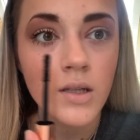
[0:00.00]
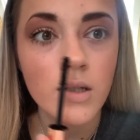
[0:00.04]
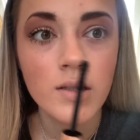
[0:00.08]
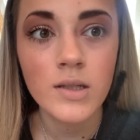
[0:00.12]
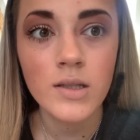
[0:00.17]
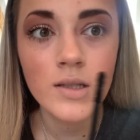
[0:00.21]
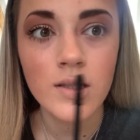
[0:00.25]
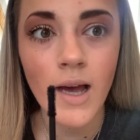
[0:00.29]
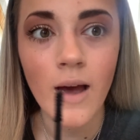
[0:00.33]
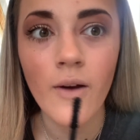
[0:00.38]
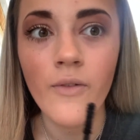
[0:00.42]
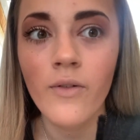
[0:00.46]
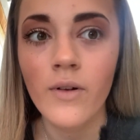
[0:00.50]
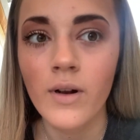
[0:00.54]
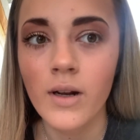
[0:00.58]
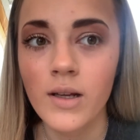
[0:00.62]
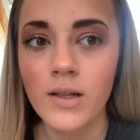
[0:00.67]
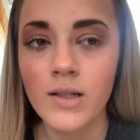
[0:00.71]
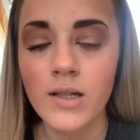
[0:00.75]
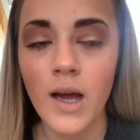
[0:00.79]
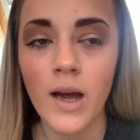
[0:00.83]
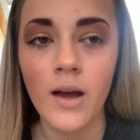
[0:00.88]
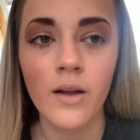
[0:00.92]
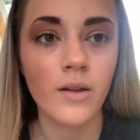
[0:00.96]
Definitely
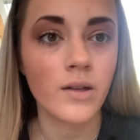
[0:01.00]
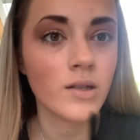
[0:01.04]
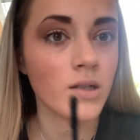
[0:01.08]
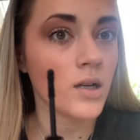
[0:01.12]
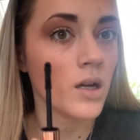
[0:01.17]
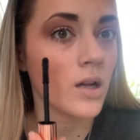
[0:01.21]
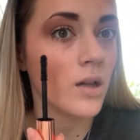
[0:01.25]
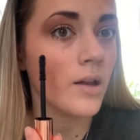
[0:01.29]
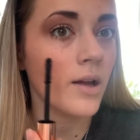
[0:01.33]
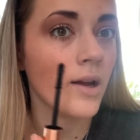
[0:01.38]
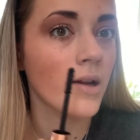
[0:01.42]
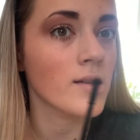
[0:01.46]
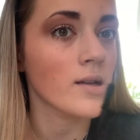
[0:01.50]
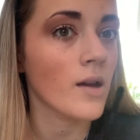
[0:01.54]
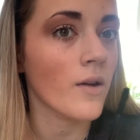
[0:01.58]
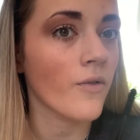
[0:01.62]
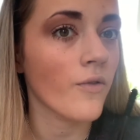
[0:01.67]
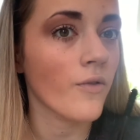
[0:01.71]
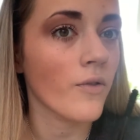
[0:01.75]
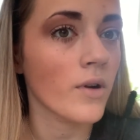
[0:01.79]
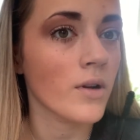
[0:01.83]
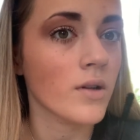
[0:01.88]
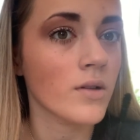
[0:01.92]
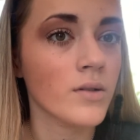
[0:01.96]
tell there's a clear
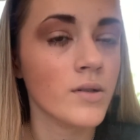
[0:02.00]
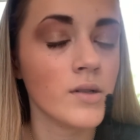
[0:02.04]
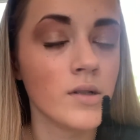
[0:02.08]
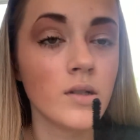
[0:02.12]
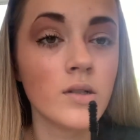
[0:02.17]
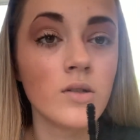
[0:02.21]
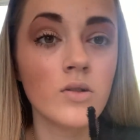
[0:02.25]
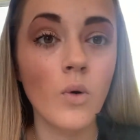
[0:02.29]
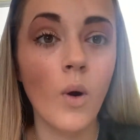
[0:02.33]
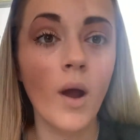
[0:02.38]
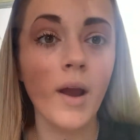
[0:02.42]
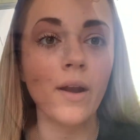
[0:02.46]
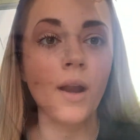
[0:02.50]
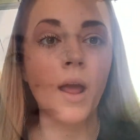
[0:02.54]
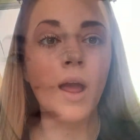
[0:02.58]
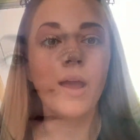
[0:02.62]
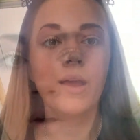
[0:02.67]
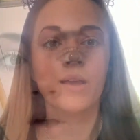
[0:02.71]
difference. It's quite nice.